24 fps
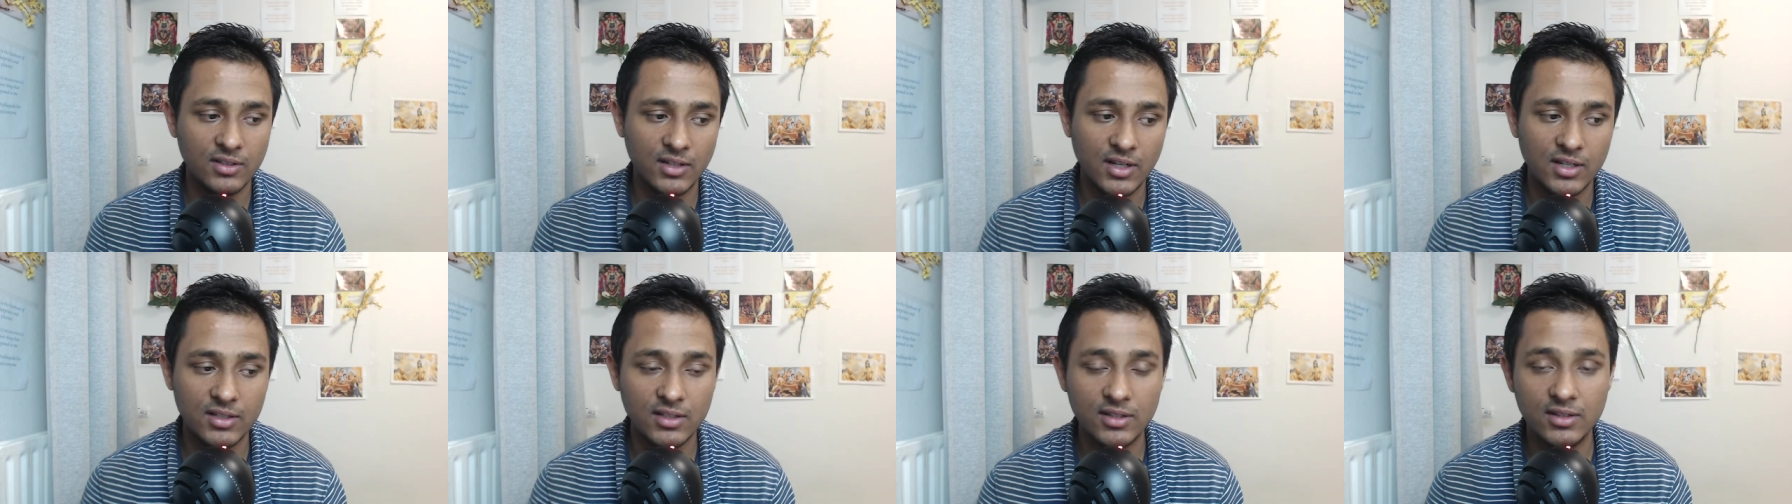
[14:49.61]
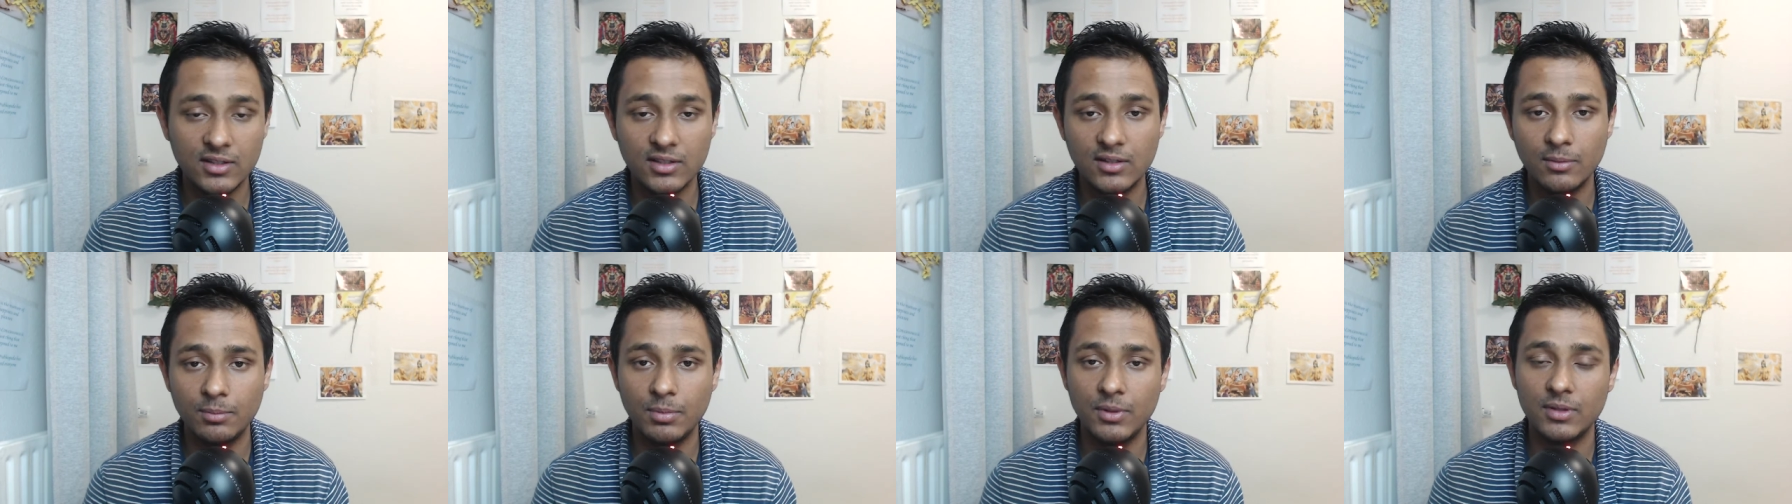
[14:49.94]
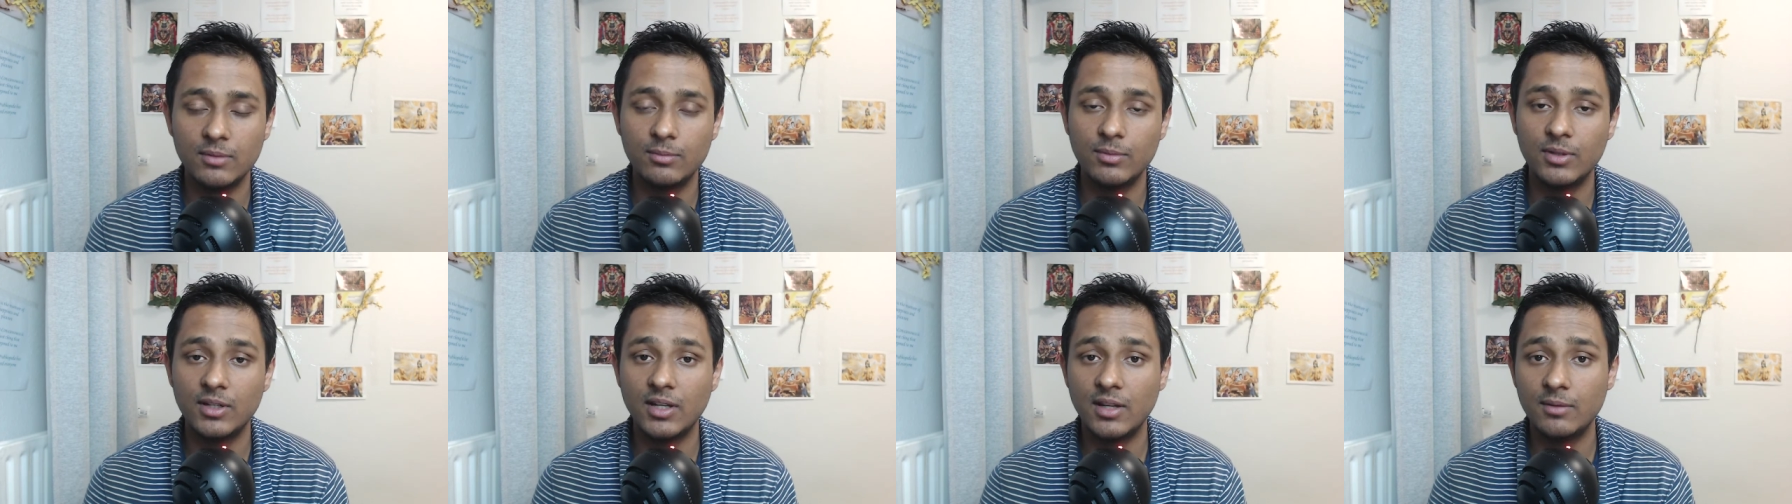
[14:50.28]
Anant
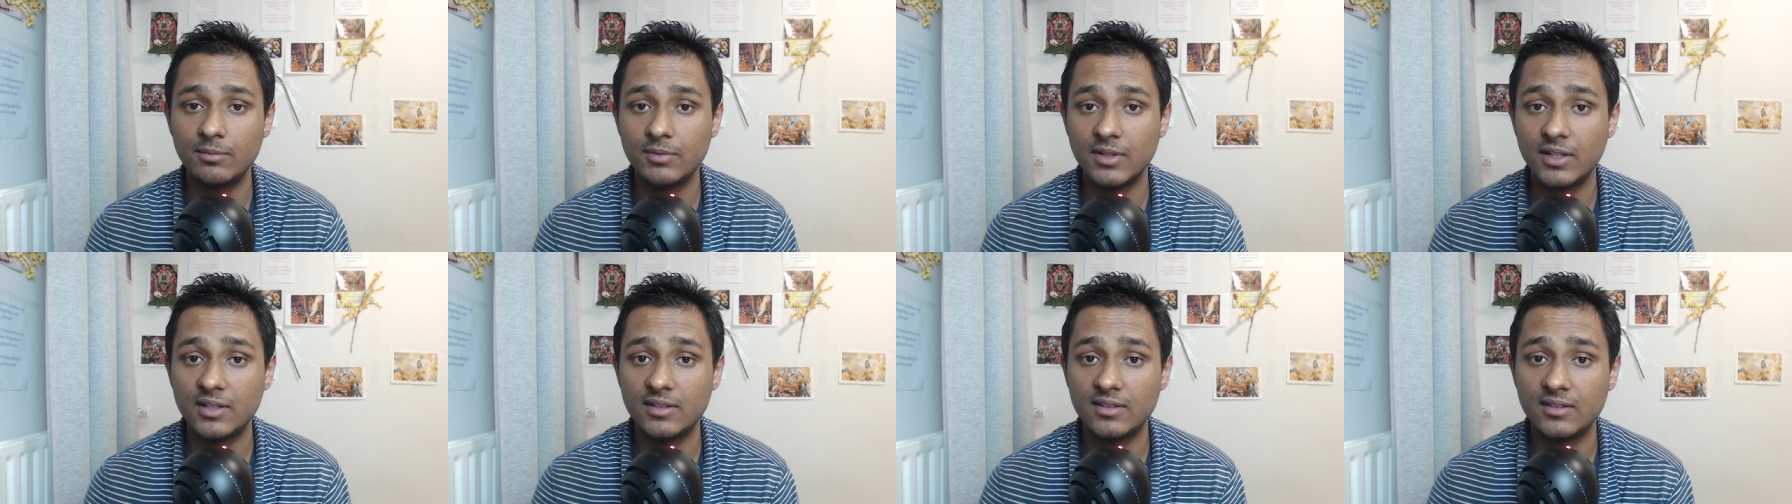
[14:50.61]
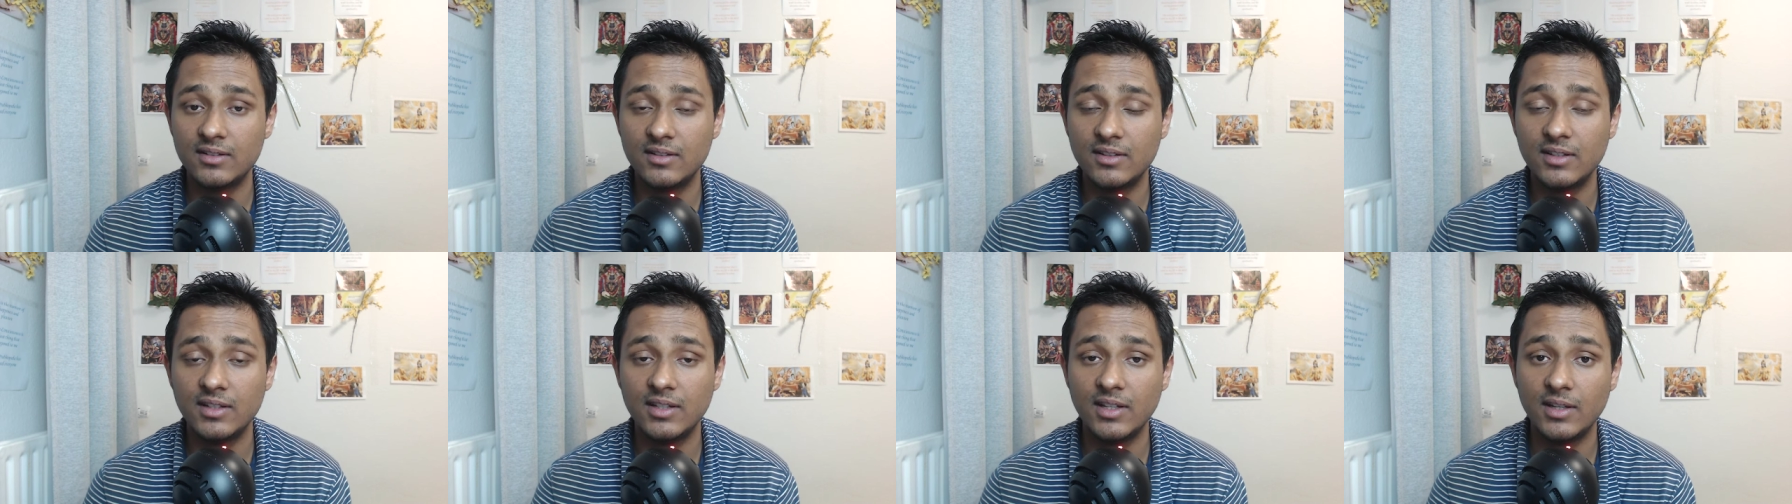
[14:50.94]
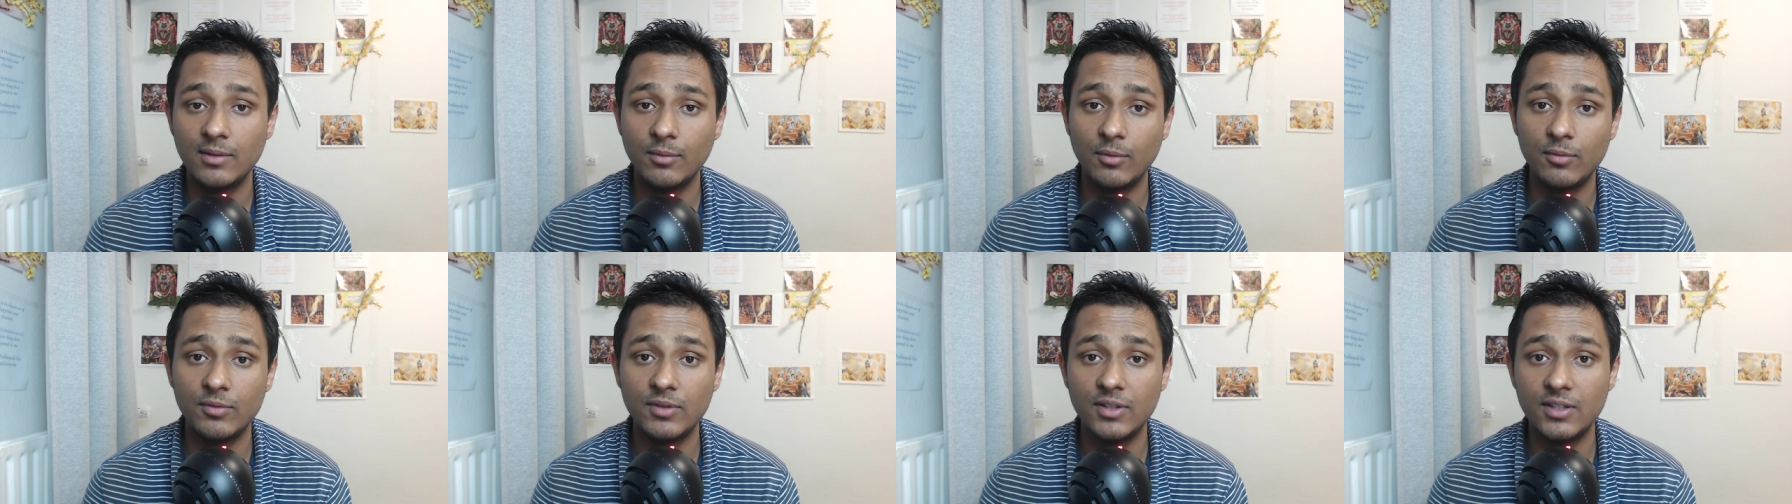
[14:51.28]
padmanab that is the name
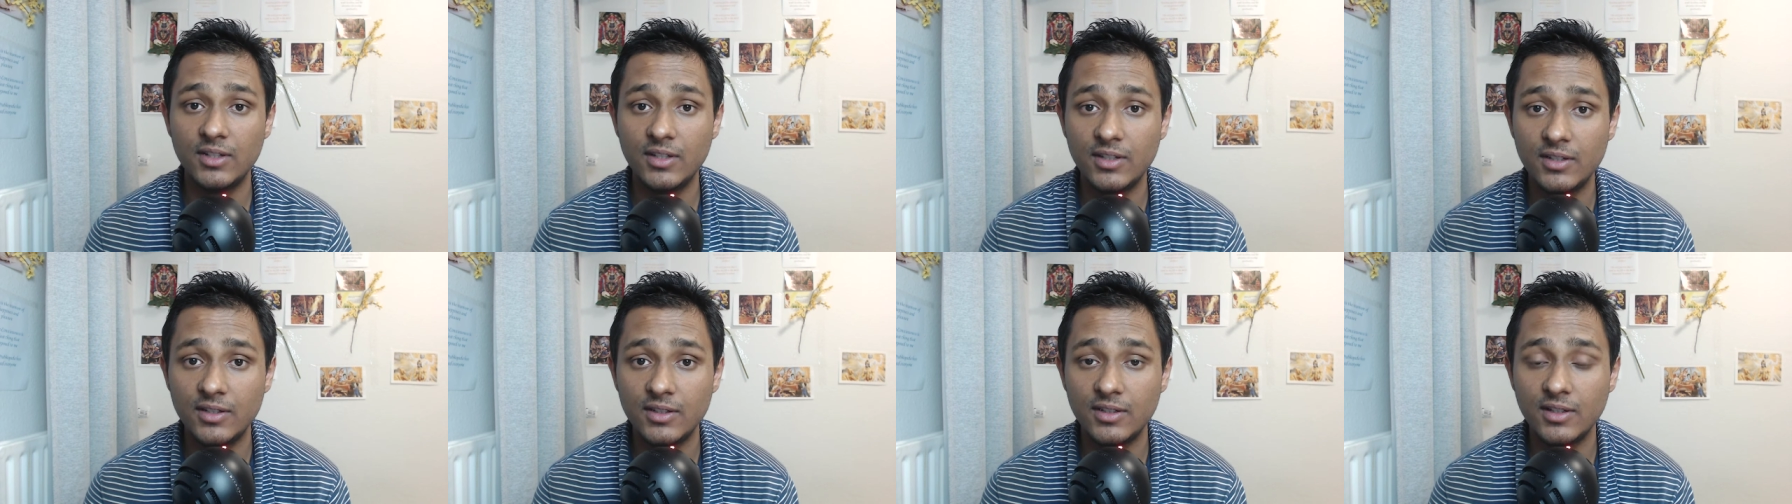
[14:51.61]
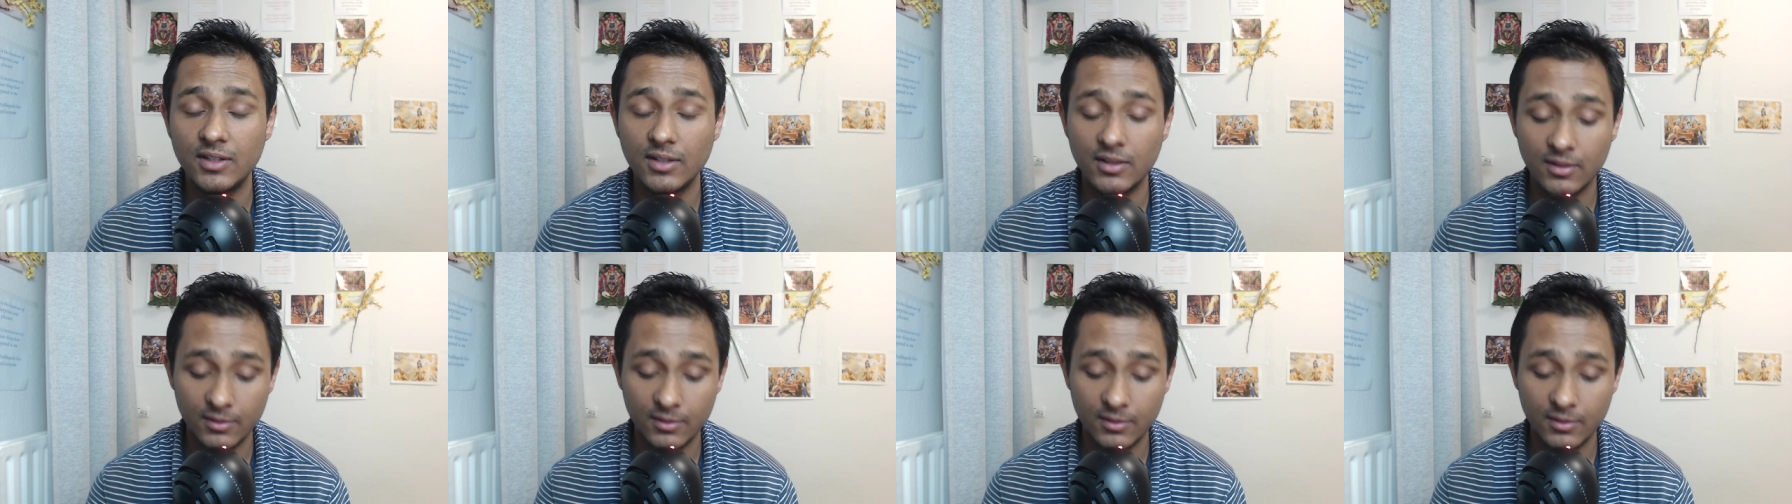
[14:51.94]
of the deity there.